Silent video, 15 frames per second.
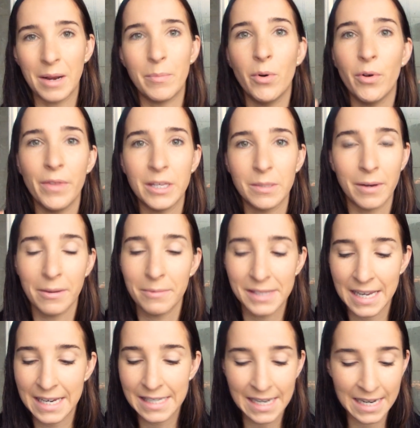bought this when I was
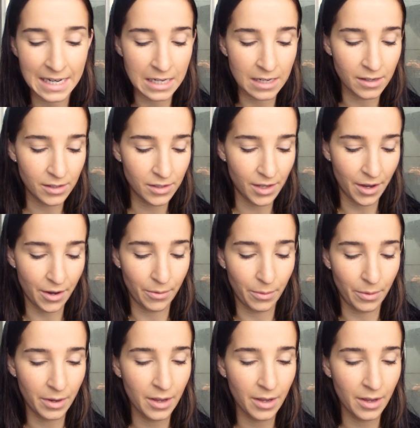18, so